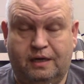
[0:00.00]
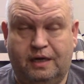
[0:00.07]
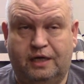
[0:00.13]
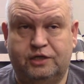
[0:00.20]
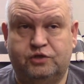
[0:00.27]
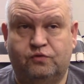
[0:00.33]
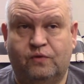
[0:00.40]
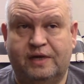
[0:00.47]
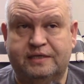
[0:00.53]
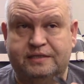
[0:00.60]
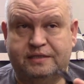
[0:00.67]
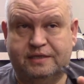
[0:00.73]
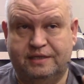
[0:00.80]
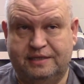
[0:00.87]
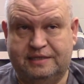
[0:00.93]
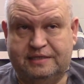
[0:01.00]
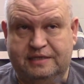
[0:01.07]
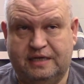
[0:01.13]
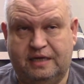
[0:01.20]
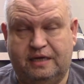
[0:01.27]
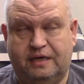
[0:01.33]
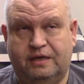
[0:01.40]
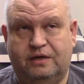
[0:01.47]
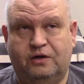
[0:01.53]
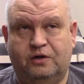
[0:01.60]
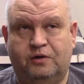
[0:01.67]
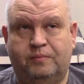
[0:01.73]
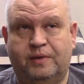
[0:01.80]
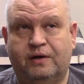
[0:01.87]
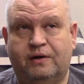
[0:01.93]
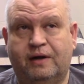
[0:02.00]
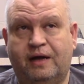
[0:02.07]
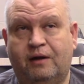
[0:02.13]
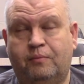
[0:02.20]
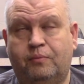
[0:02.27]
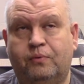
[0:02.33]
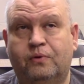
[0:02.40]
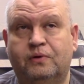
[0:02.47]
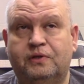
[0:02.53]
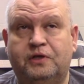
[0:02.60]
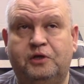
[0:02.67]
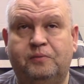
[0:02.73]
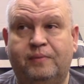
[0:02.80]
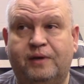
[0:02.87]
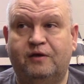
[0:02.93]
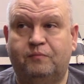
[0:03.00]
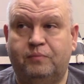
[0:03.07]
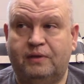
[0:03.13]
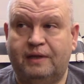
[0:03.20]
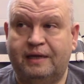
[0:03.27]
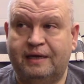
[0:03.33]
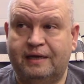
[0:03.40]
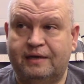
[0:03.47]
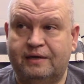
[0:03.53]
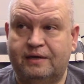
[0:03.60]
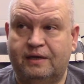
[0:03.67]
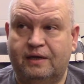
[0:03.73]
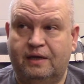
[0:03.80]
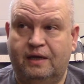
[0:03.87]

addressed this day, you know, no matter how poorly you have planned,